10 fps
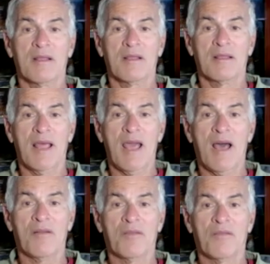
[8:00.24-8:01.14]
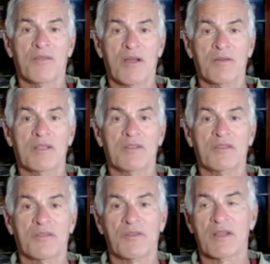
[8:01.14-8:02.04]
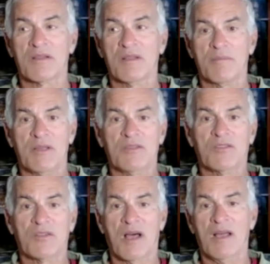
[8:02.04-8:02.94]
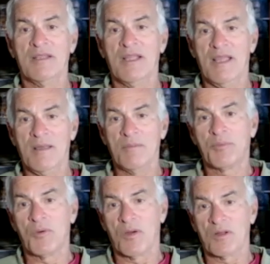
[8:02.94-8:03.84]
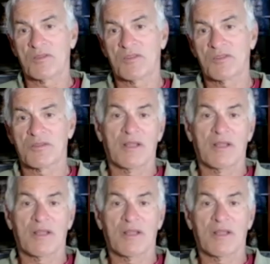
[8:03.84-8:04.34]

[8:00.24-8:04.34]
they have very severe limits on imports.